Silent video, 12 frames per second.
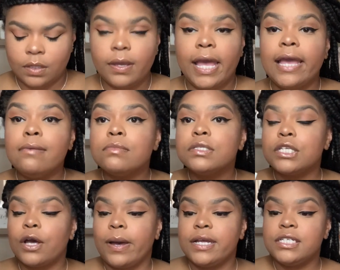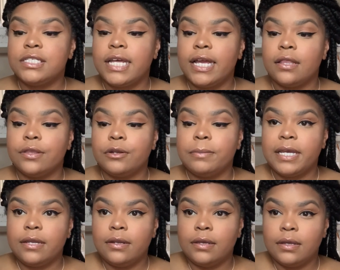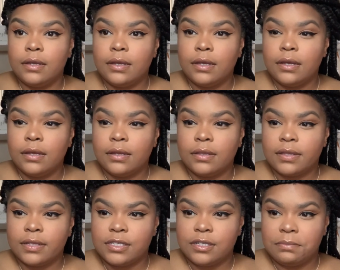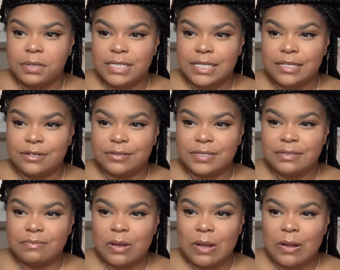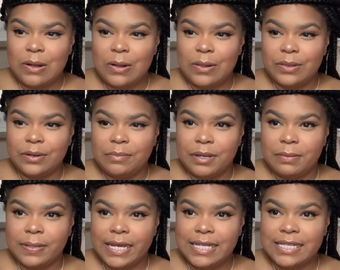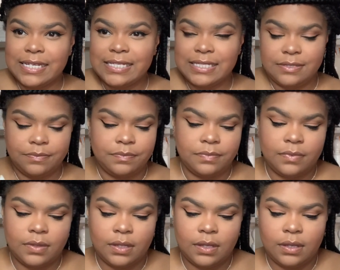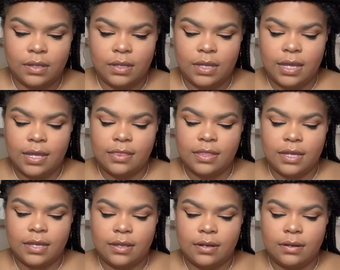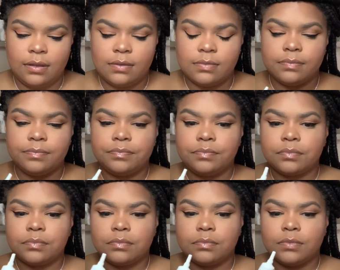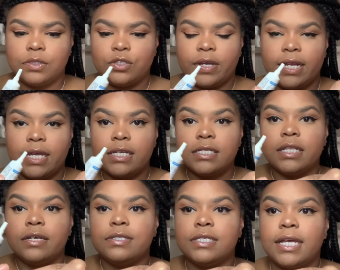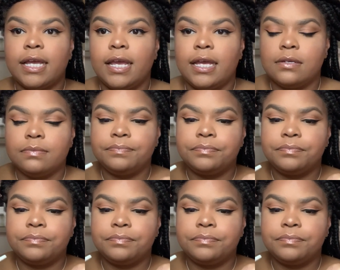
Okay, so I just take a little bit until it makes a little small little bow like this. And then try to get as close as I can.